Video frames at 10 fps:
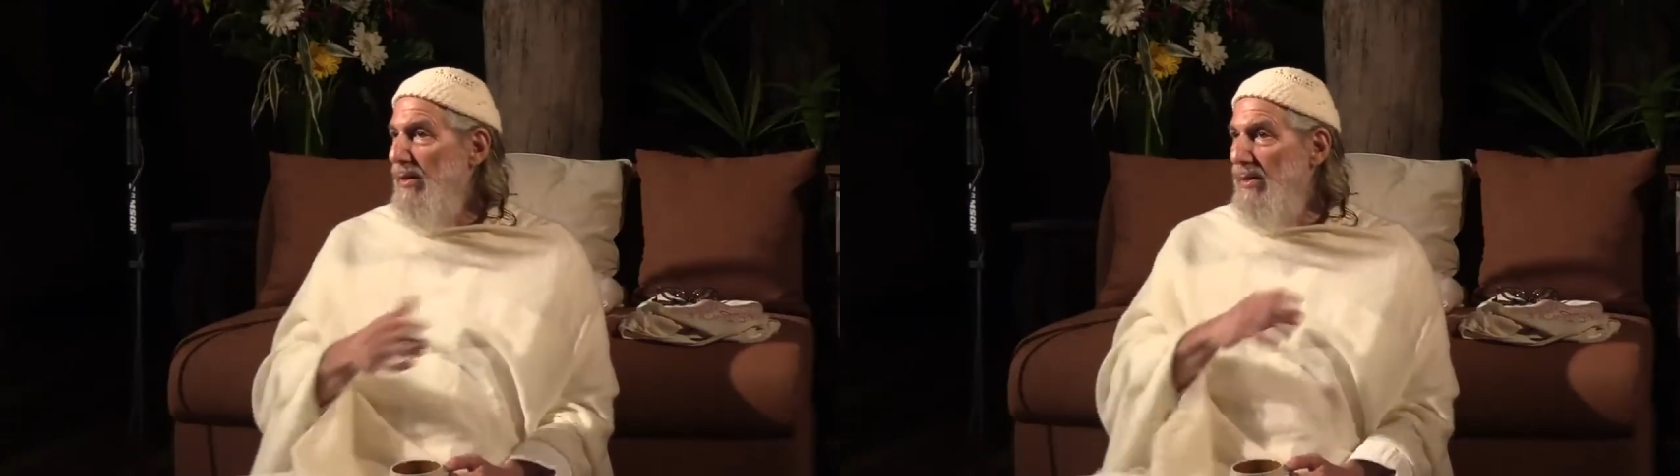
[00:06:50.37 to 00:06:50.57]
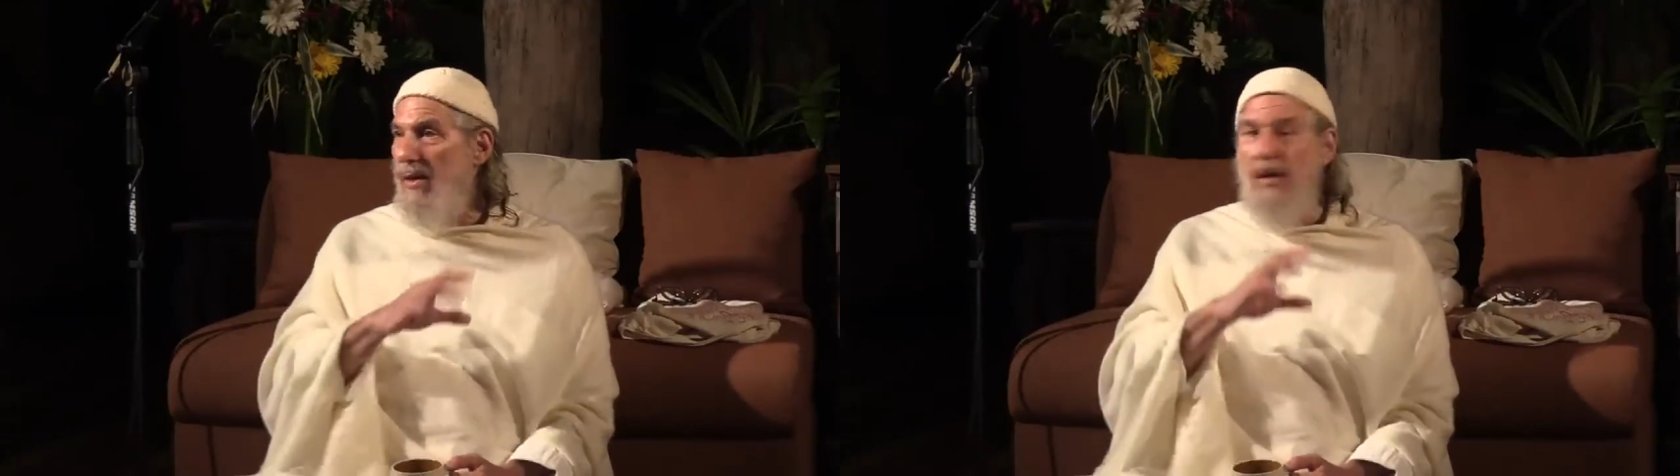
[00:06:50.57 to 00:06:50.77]

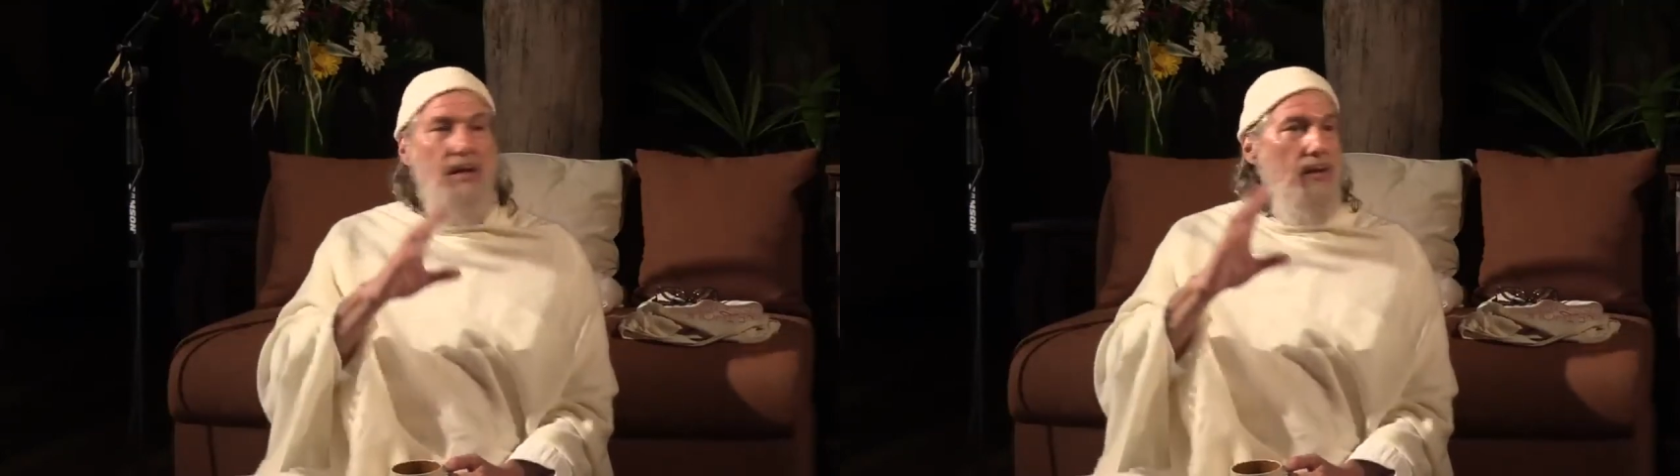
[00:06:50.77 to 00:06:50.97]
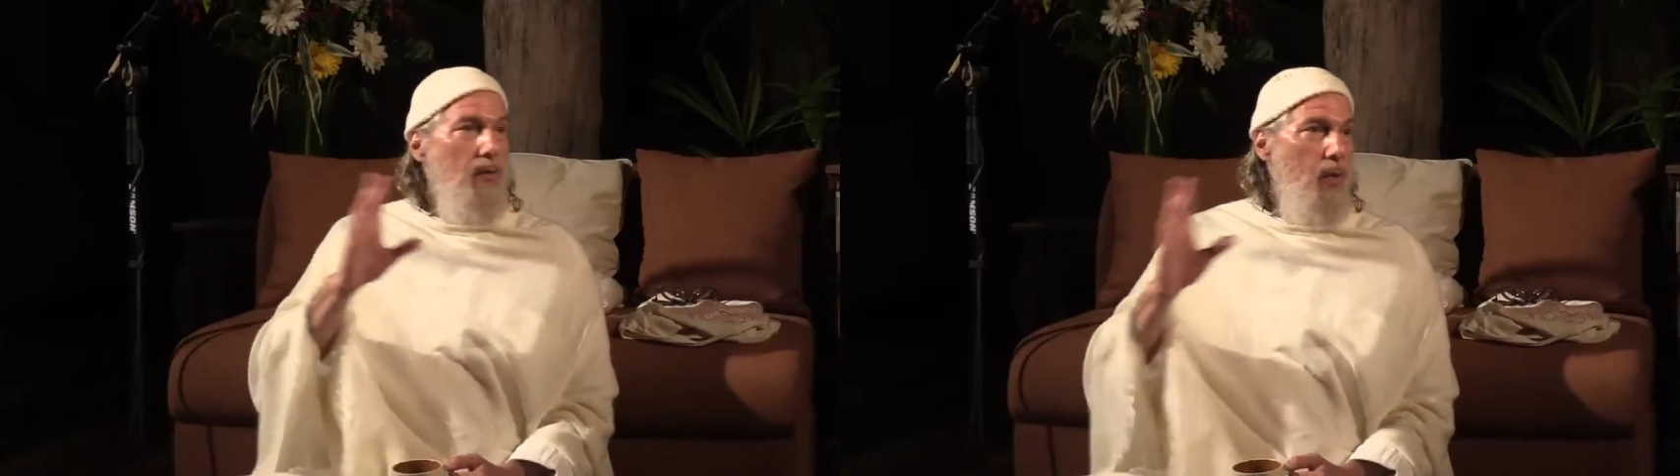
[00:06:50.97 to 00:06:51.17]
the
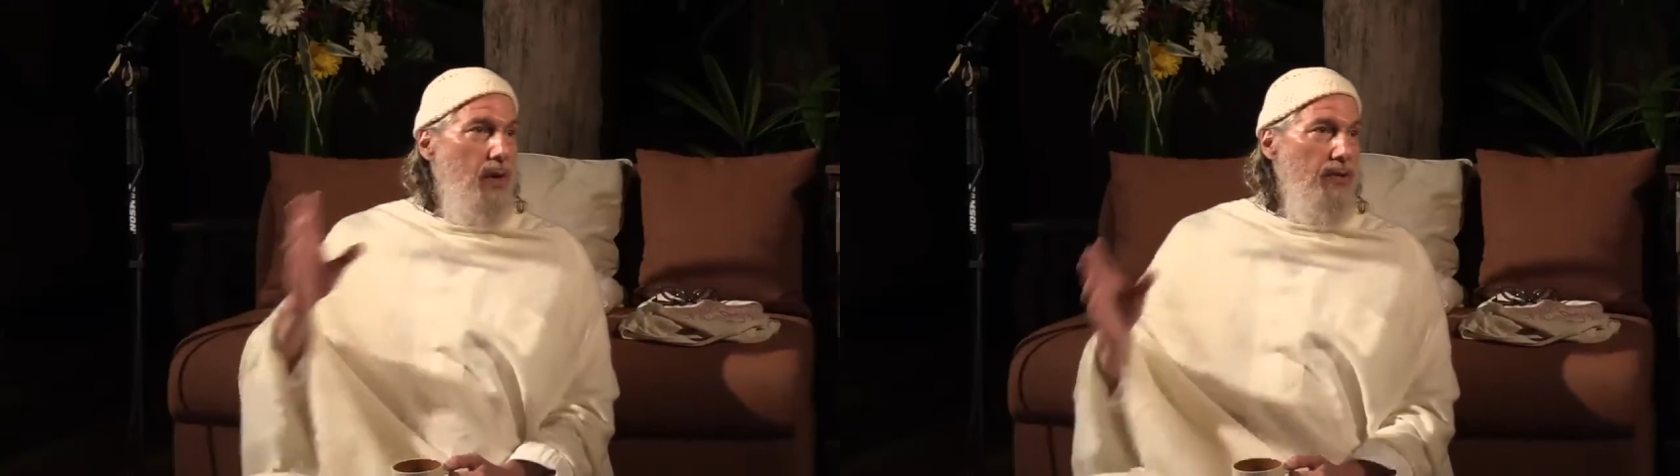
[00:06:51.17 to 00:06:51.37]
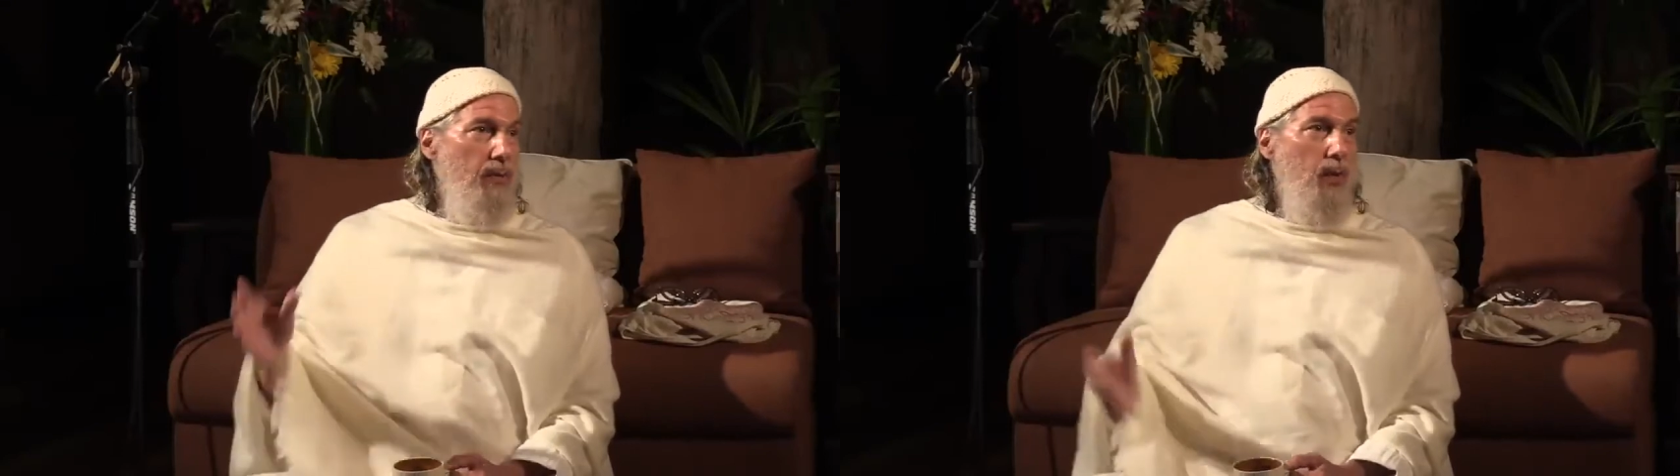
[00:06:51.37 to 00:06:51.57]

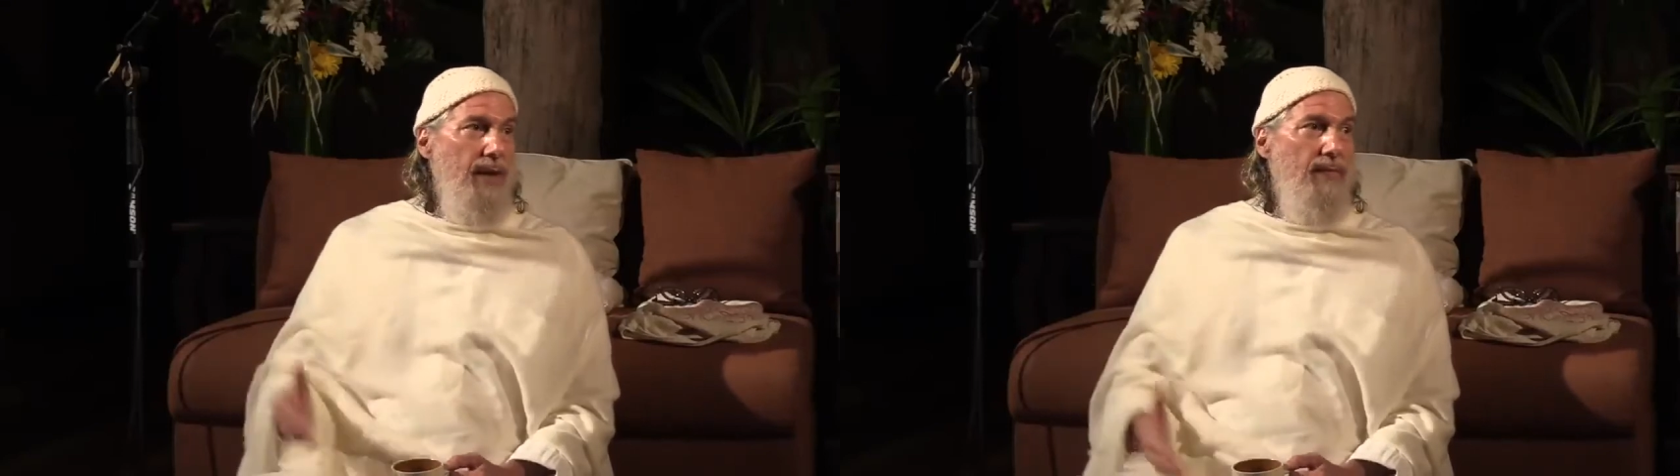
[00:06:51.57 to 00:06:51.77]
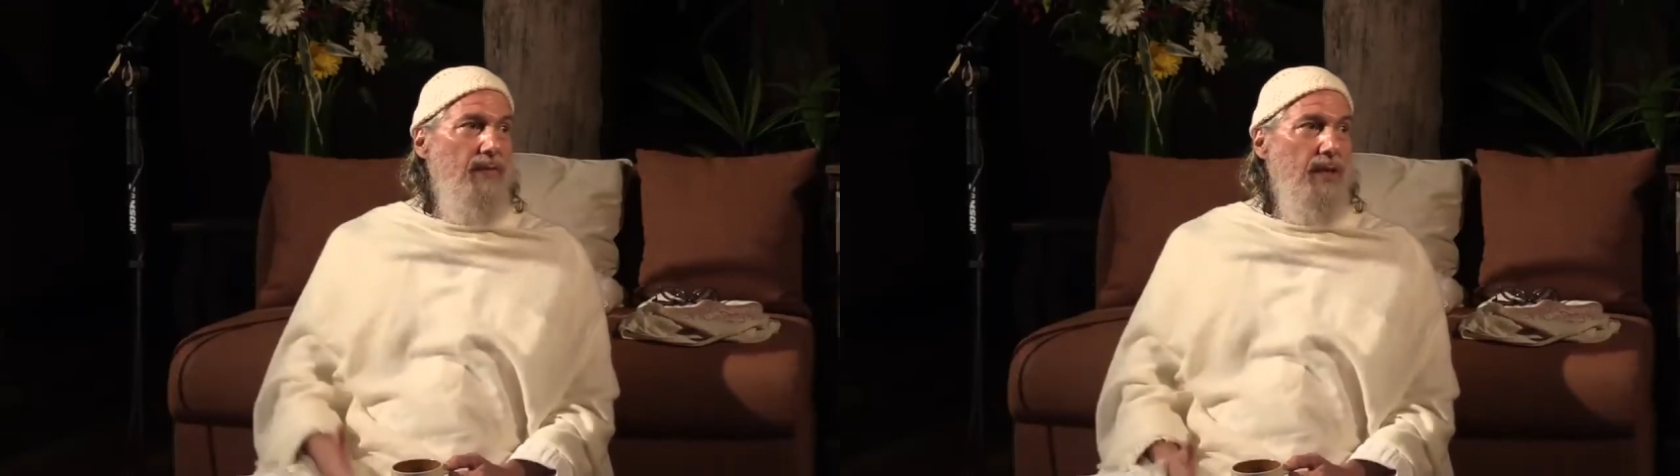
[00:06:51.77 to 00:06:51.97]
quantum
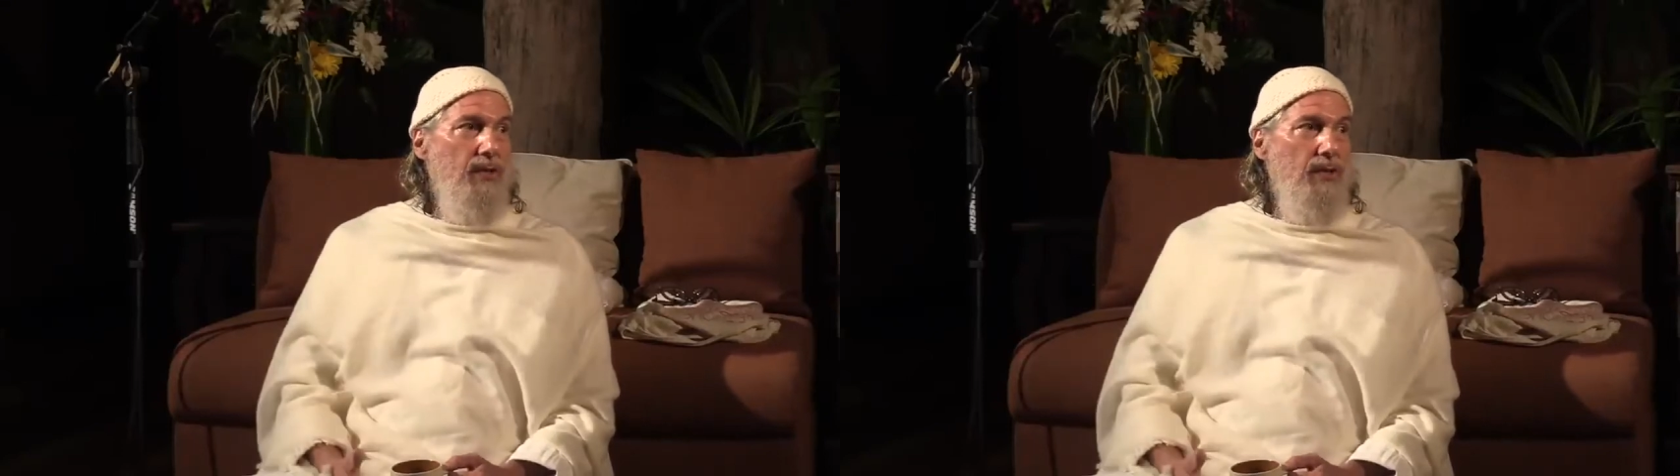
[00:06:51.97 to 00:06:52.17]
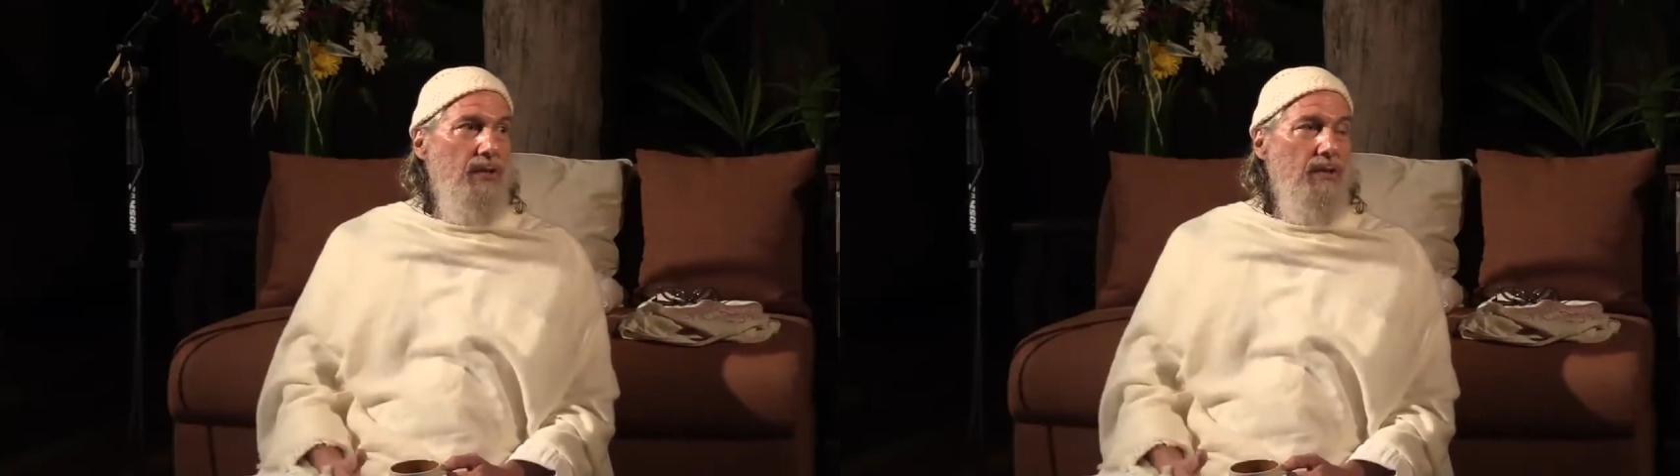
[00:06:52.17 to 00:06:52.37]
wave
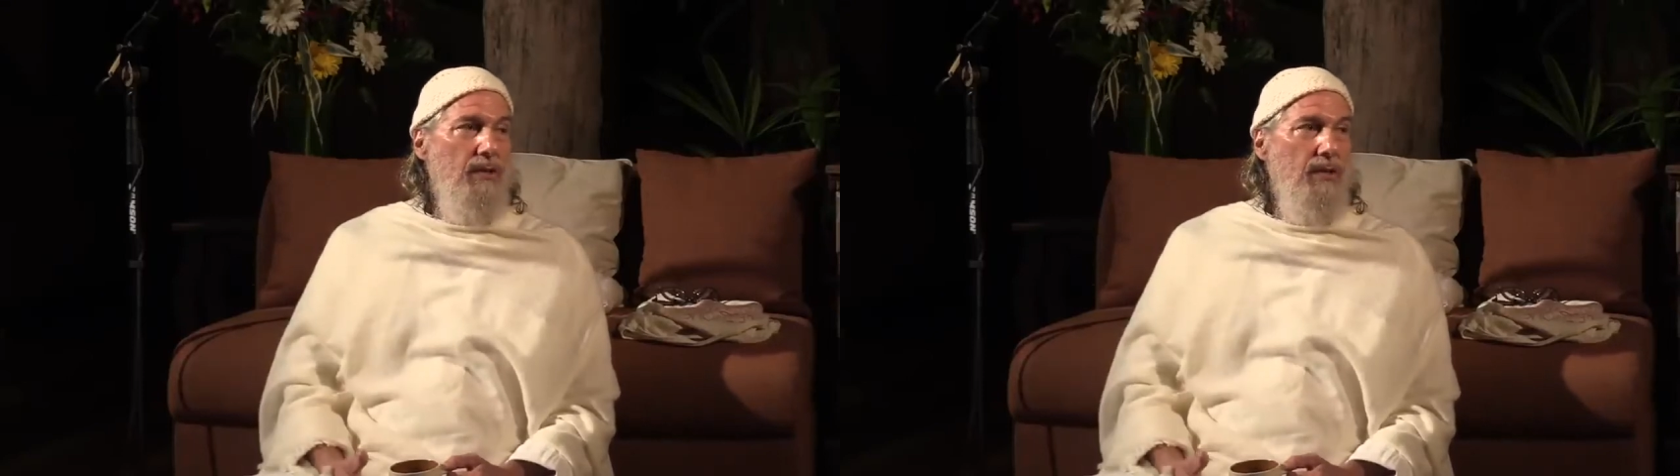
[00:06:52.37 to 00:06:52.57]
function